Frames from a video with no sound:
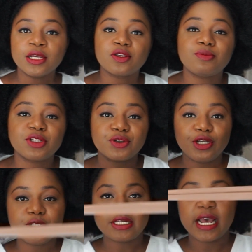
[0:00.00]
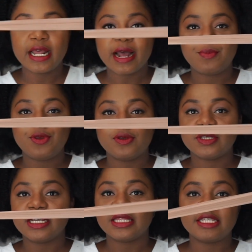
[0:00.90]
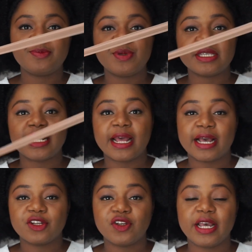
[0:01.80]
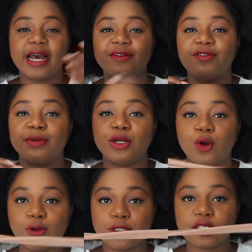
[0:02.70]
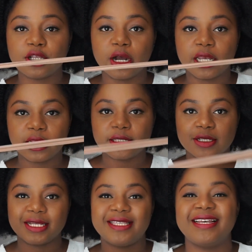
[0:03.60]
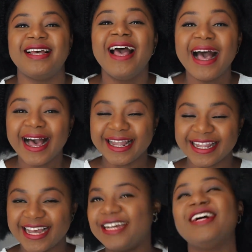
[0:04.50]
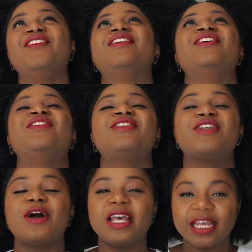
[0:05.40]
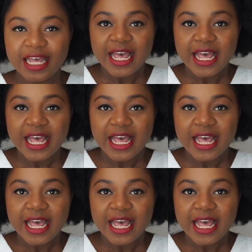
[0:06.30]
So I'm just going to tie it up using this piece that I actually cut from an old stocking. So it's a leg of an old stocking,